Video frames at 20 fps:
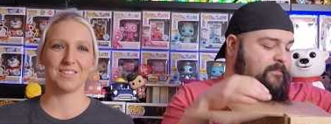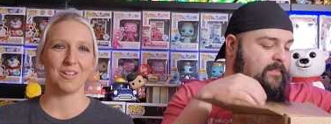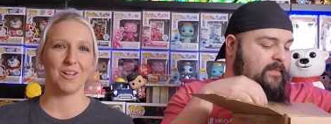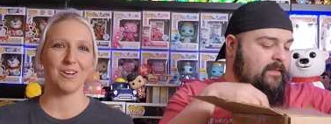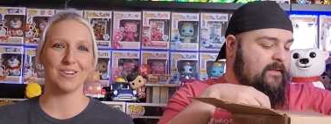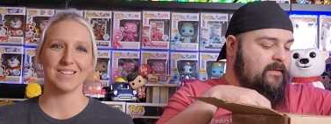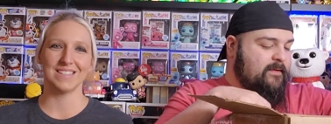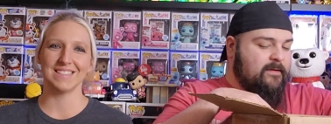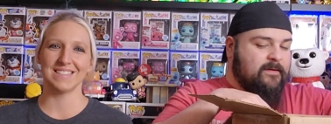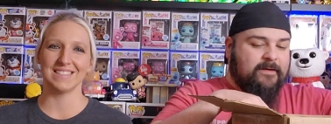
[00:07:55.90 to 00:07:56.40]

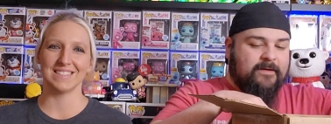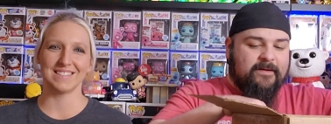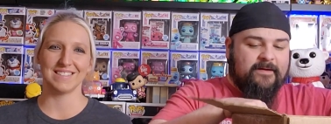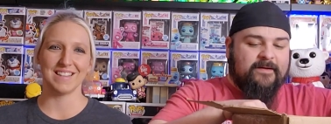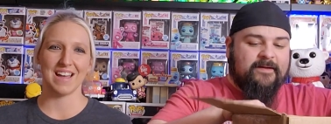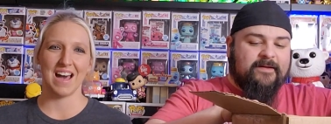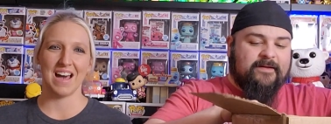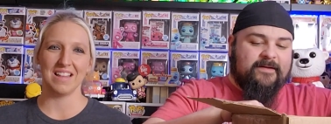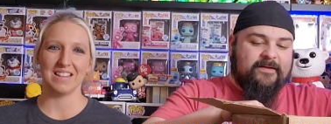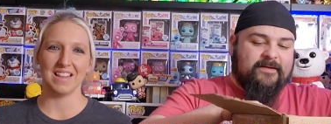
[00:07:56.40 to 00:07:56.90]
Speaker 1: long as it's
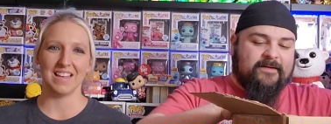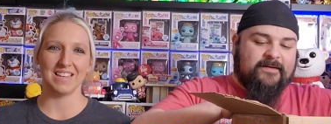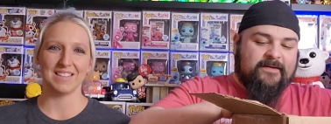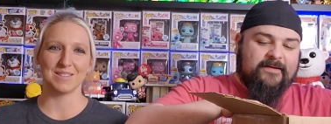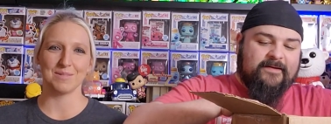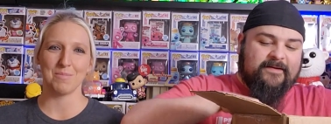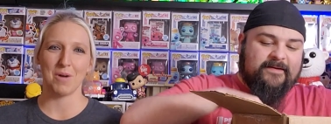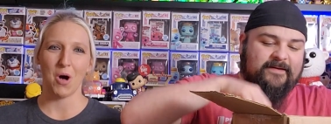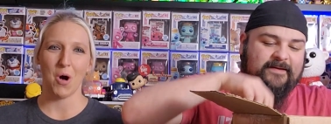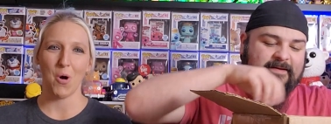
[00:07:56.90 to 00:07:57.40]
not like
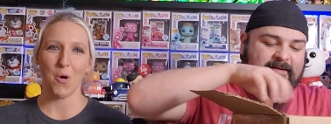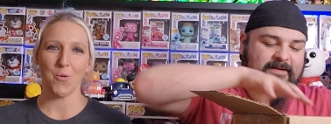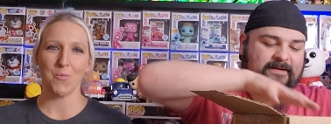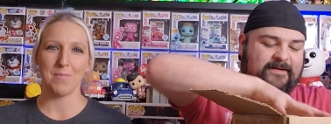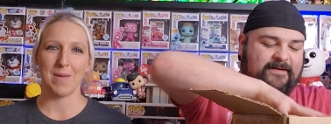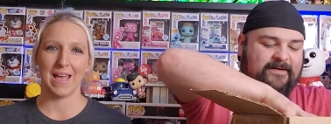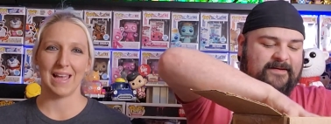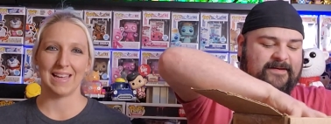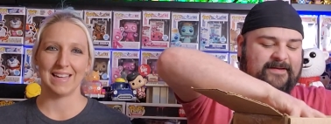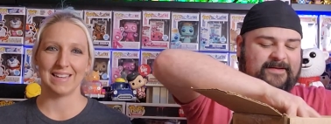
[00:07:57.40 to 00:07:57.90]
some
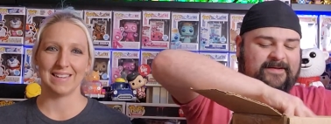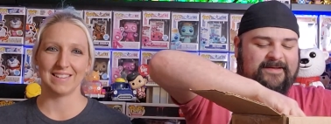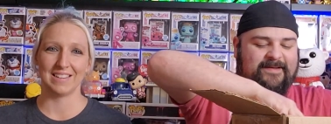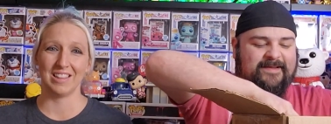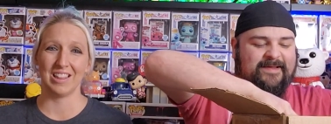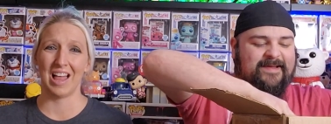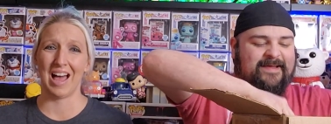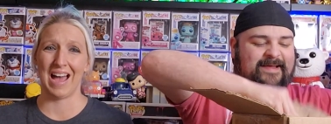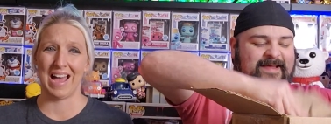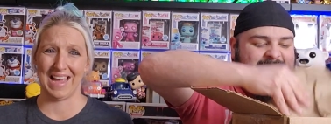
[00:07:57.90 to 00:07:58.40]
homemade
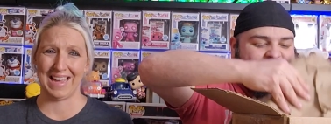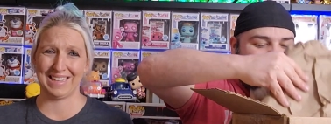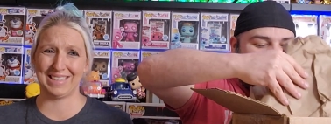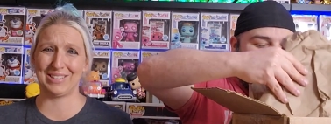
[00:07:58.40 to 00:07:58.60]
like,